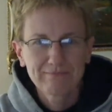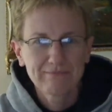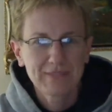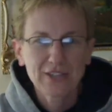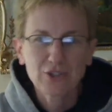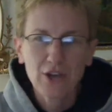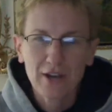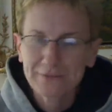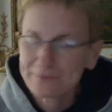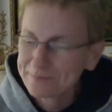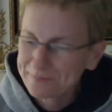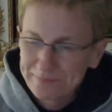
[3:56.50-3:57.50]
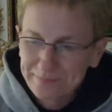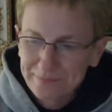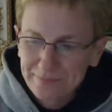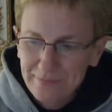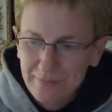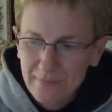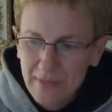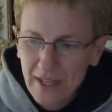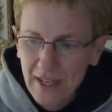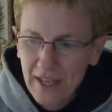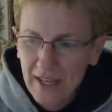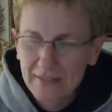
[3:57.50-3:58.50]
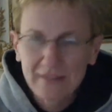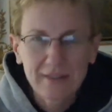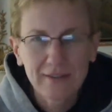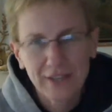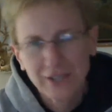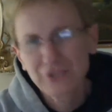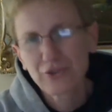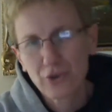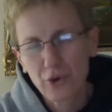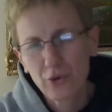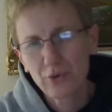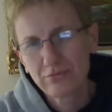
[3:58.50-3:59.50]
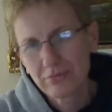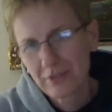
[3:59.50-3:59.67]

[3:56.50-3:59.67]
takes off. And things don't go